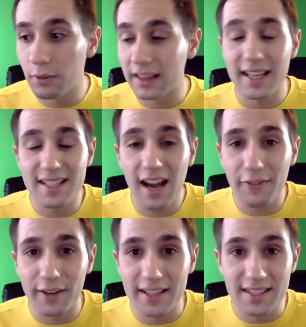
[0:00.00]
with less
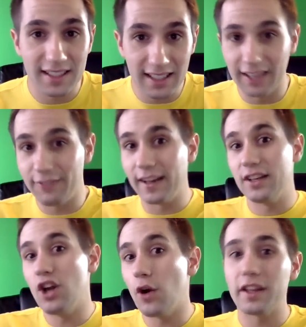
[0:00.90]
confidence if I
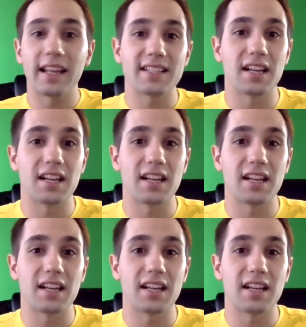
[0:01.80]
know that that's